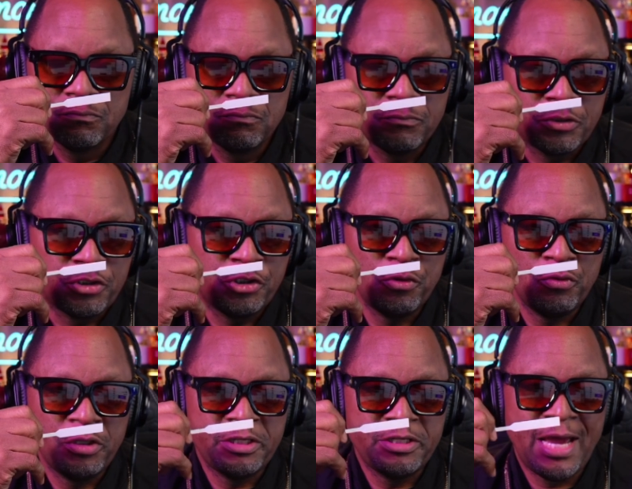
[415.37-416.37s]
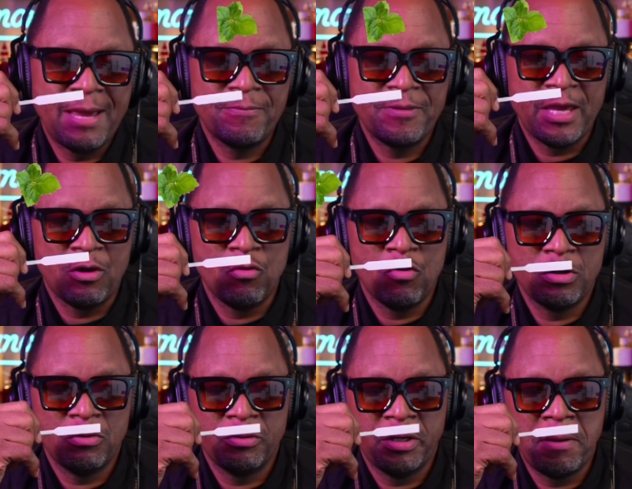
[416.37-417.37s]
patchouli type thing going
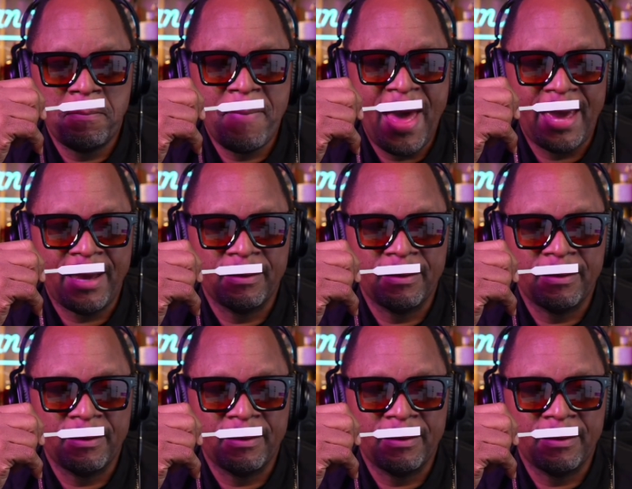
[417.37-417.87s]
on in the back.